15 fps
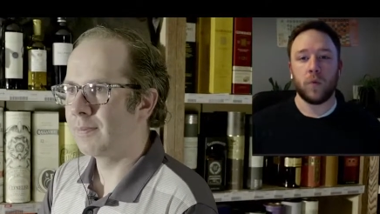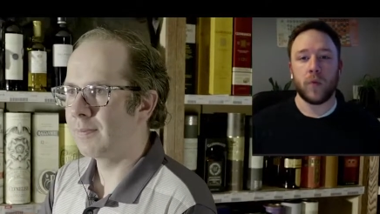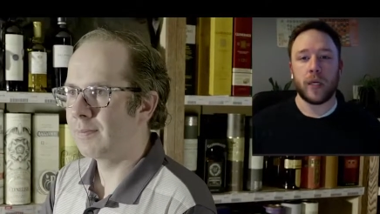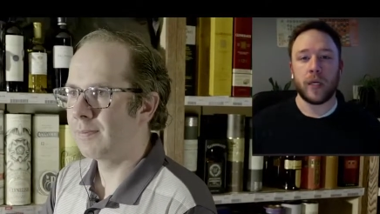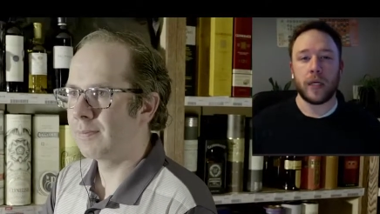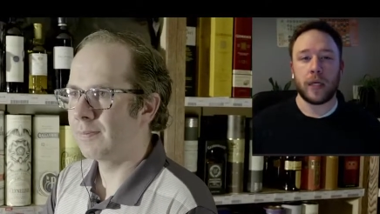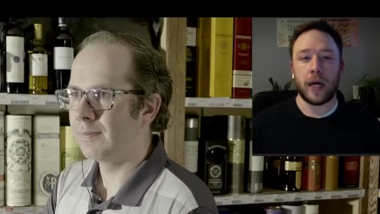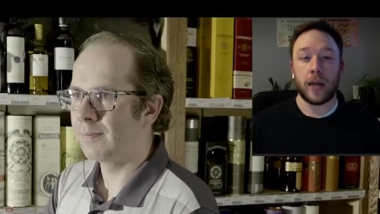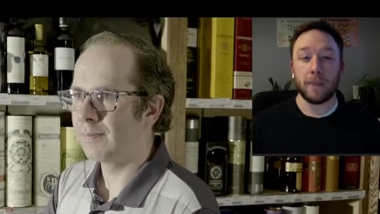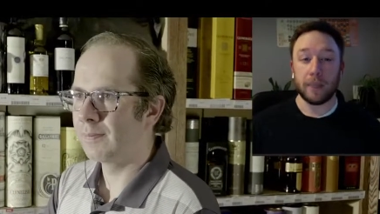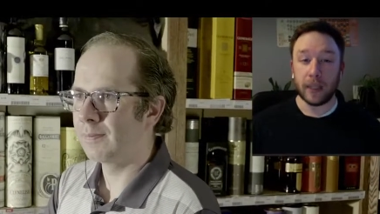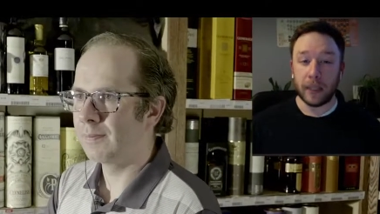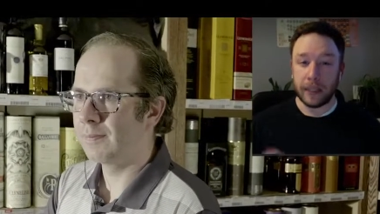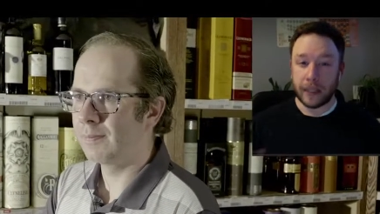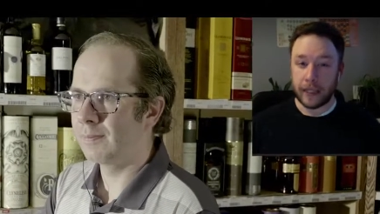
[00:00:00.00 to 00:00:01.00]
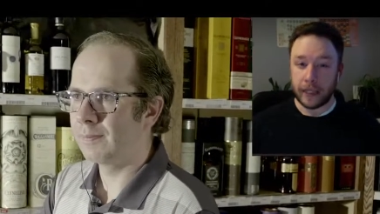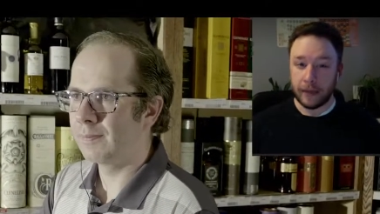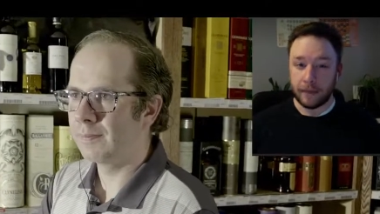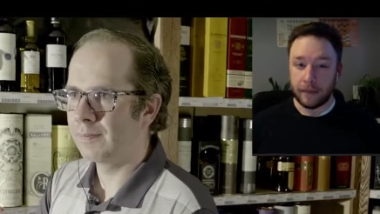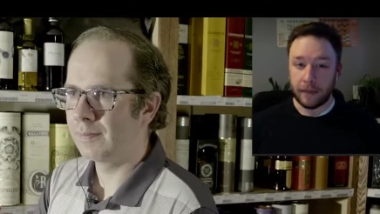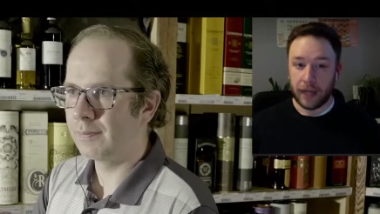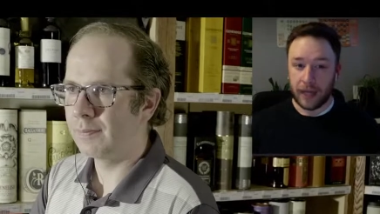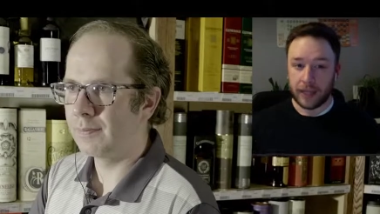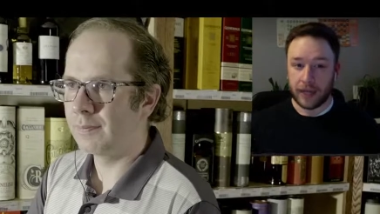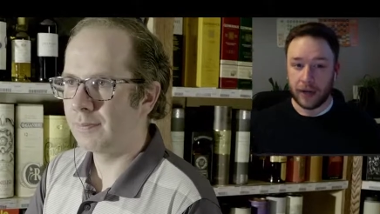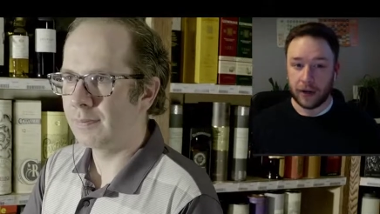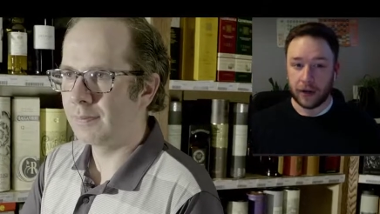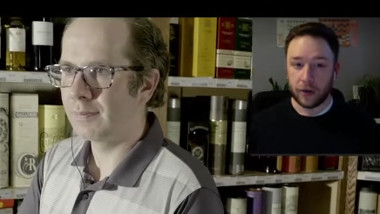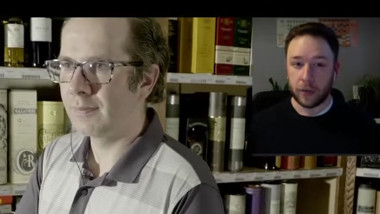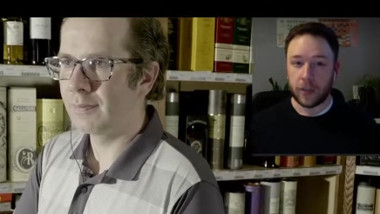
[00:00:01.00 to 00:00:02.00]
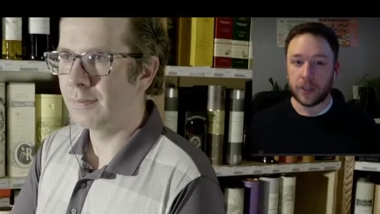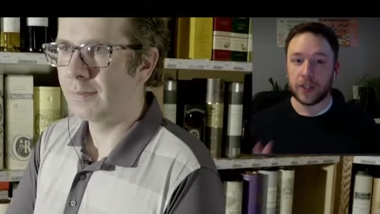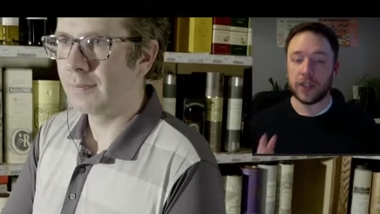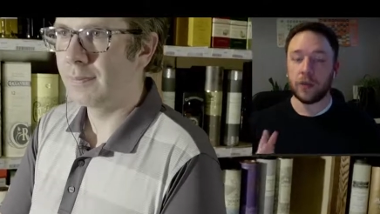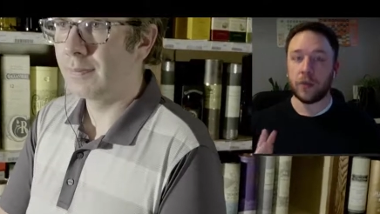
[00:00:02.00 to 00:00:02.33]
Speaker 1: we, I believe, the last I heard, we